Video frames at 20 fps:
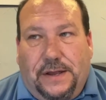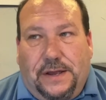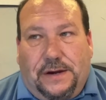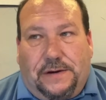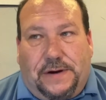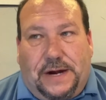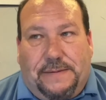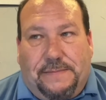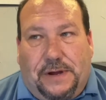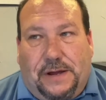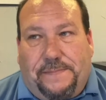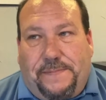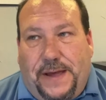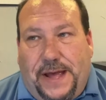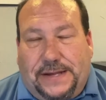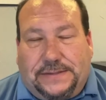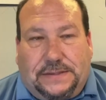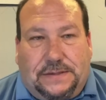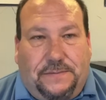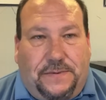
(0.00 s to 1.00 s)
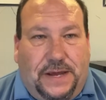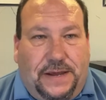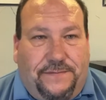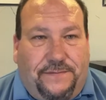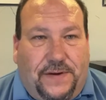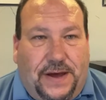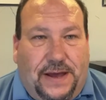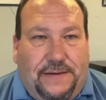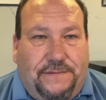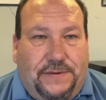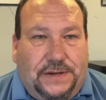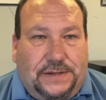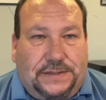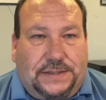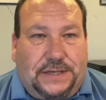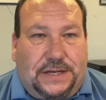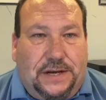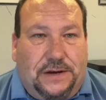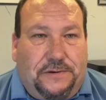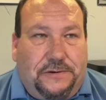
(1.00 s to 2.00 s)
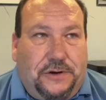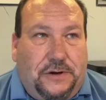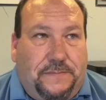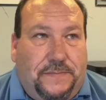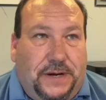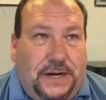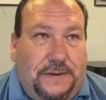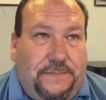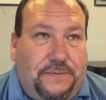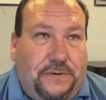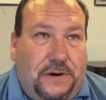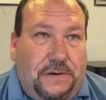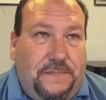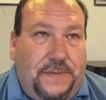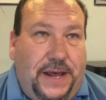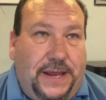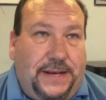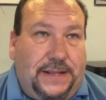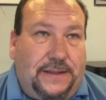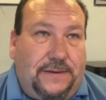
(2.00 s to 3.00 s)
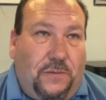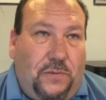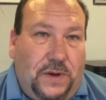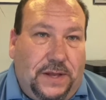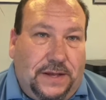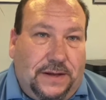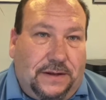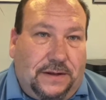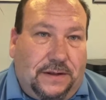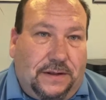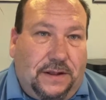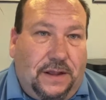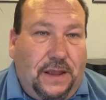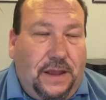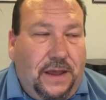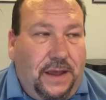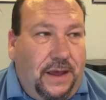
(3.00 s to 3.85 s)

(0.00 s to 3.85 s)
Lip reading: grandma passed away 5 years ago, nobody probated the will,